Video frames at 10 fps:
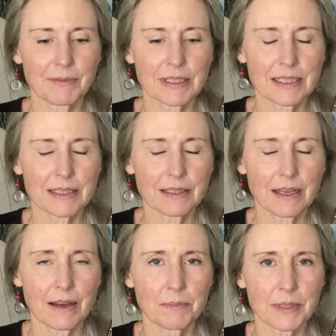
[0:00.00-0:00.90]
which has
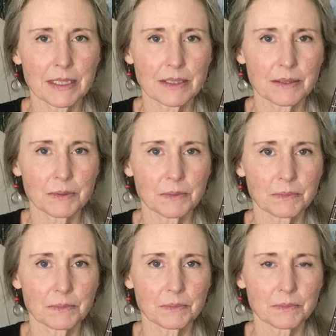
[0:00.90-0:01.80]
allowed me to
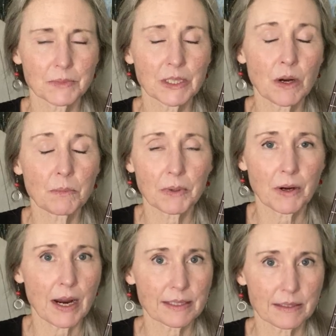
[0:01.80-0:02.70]
grow and
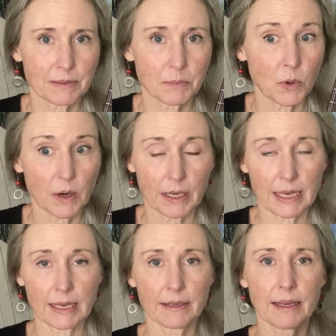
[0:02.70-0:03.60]
progress more
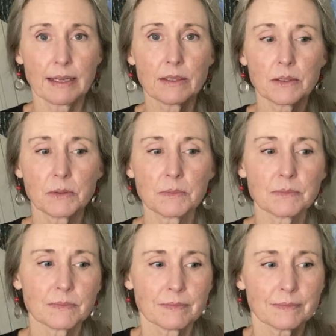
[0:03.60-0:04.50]
again, and do
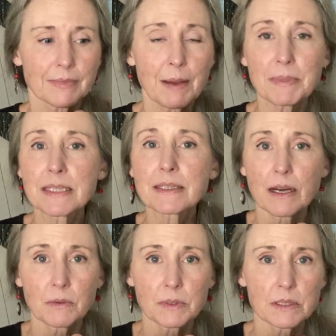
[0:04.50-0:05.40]
not be
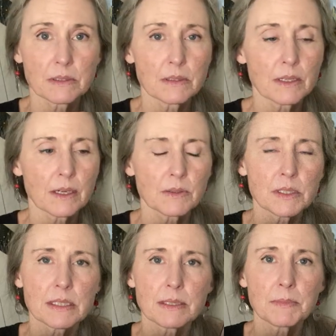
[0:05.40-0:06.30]
stuck with, you know,
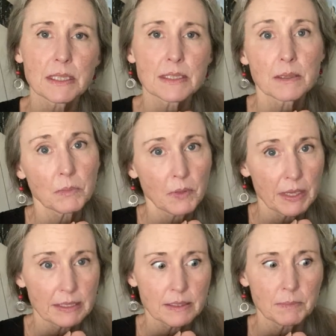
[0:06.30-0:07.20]
just some of the simple
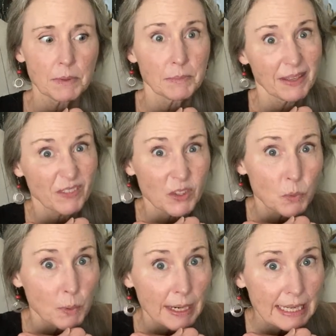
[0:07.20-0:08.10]
things I've been playing for
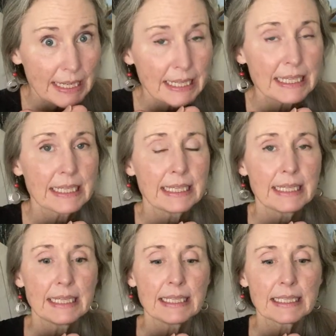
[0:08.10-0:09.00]
20
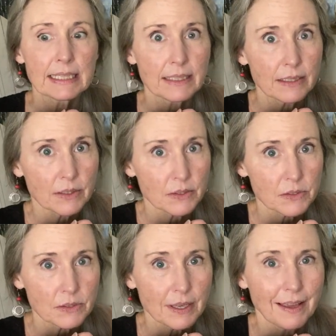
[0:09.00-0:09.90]

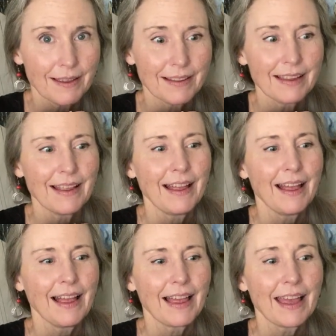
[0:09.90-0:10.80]
years.
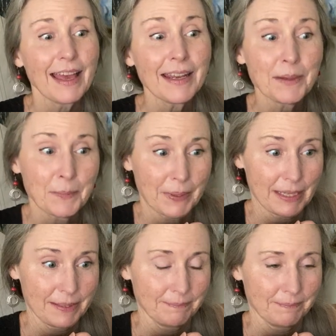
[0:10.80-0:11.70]
Anyway,